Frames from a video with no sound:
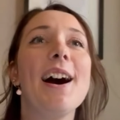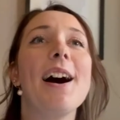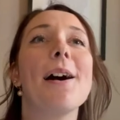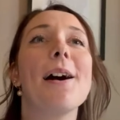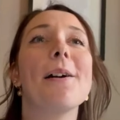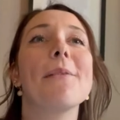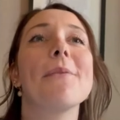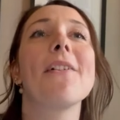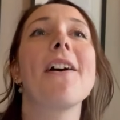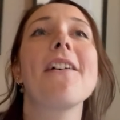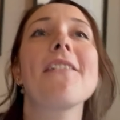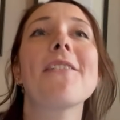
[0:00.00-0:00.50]

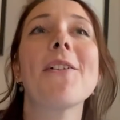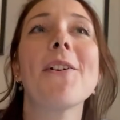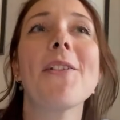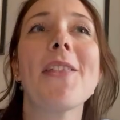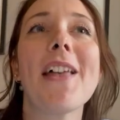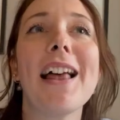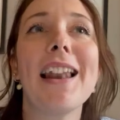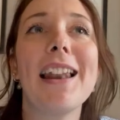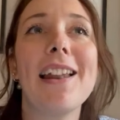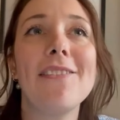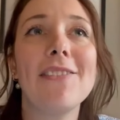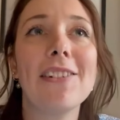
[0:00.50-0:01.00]
I've got
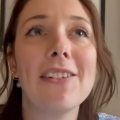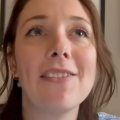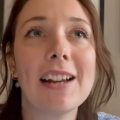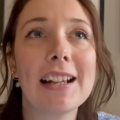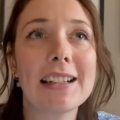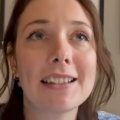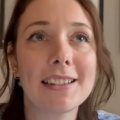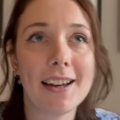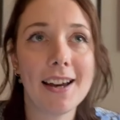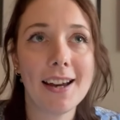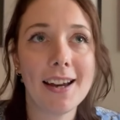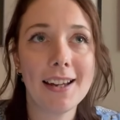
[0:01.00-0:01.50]
that level of
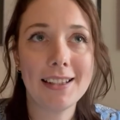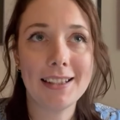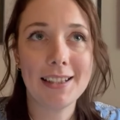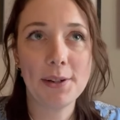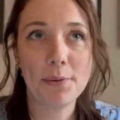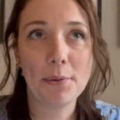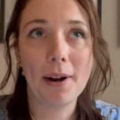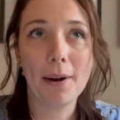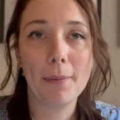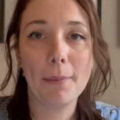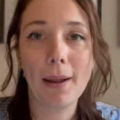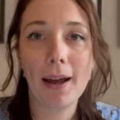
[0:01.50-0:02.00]
anxiety
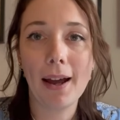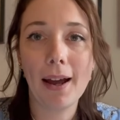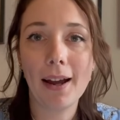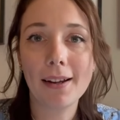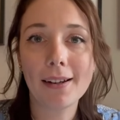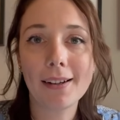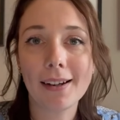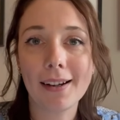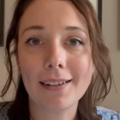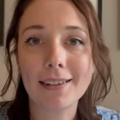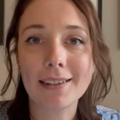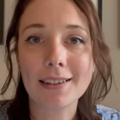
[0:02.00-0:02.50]
where I'm
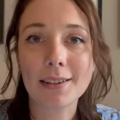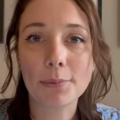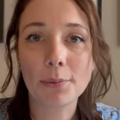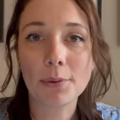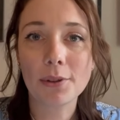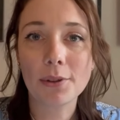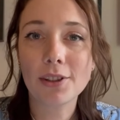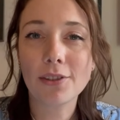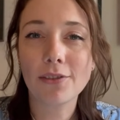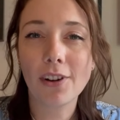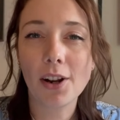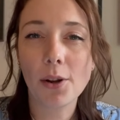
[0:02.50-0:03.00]
like, I just
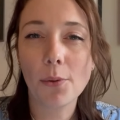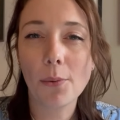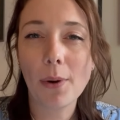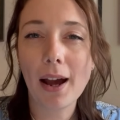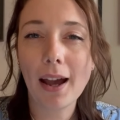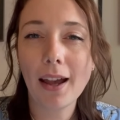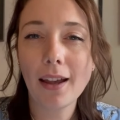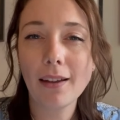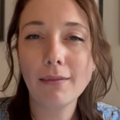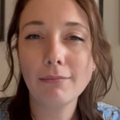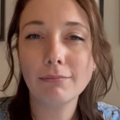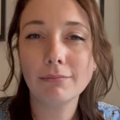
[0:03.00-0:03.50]
want to run
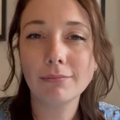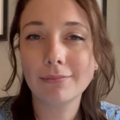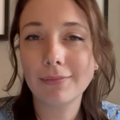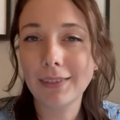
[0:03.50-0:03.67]
away.